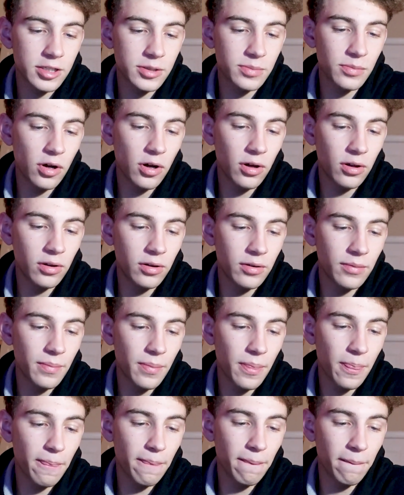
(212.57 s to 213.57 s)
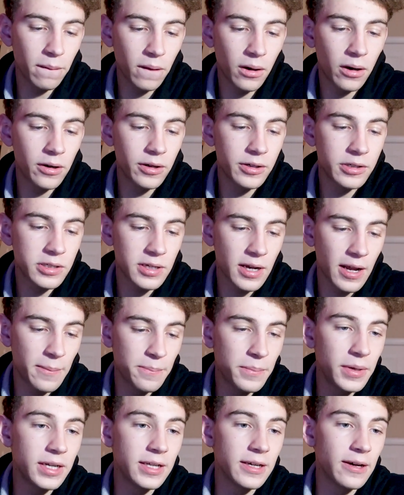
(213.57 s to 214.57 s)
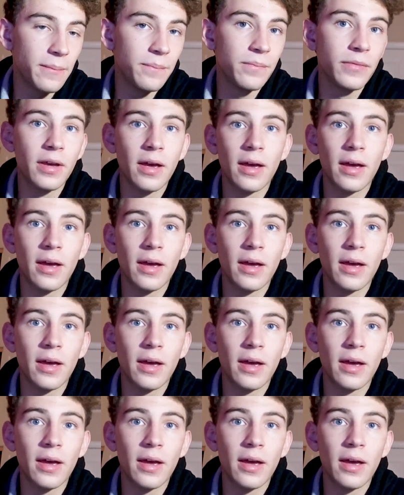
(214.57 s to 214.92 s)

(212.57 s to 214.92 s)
small, large, and medium.